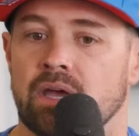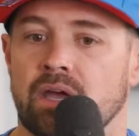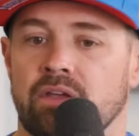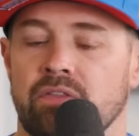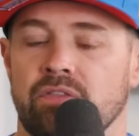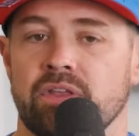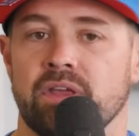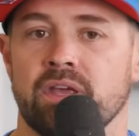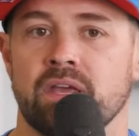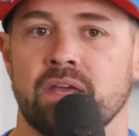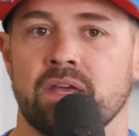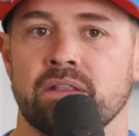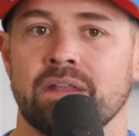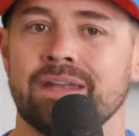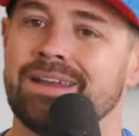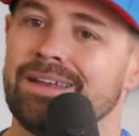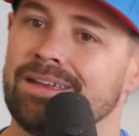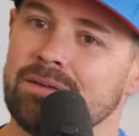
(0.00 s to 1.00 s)
And then
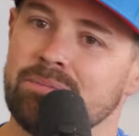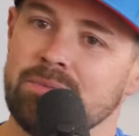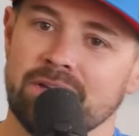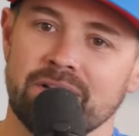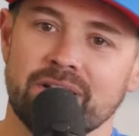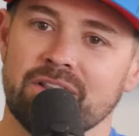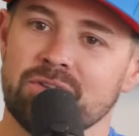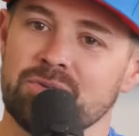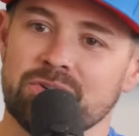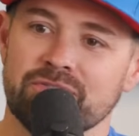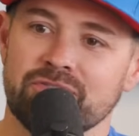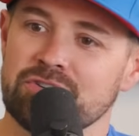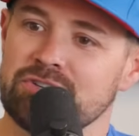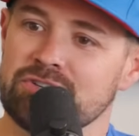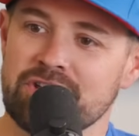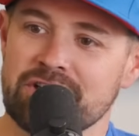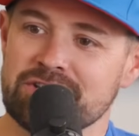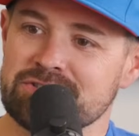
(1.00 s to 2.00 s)
they didn't give me another one for
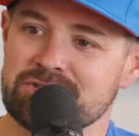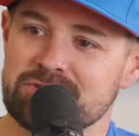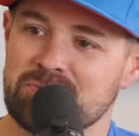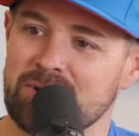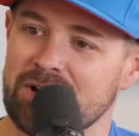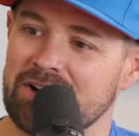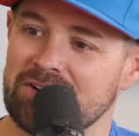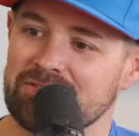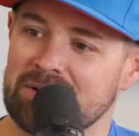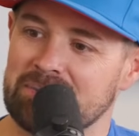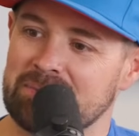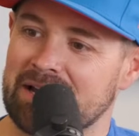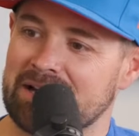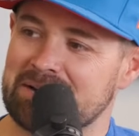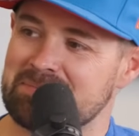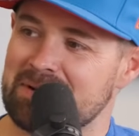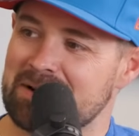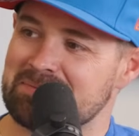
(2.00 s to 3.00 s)
2012. I'm
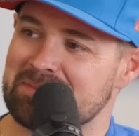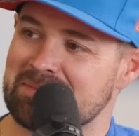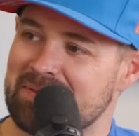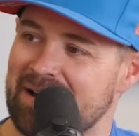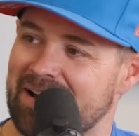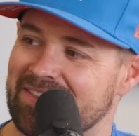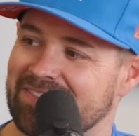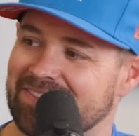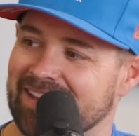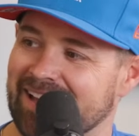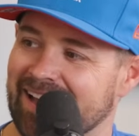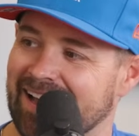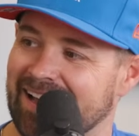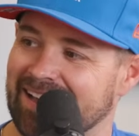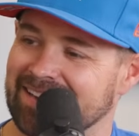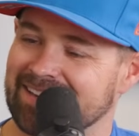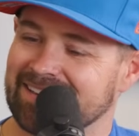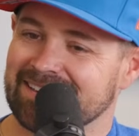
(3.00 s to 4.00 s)
kind of bummed about
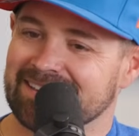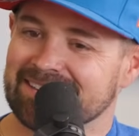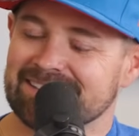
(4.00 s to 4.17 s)
that.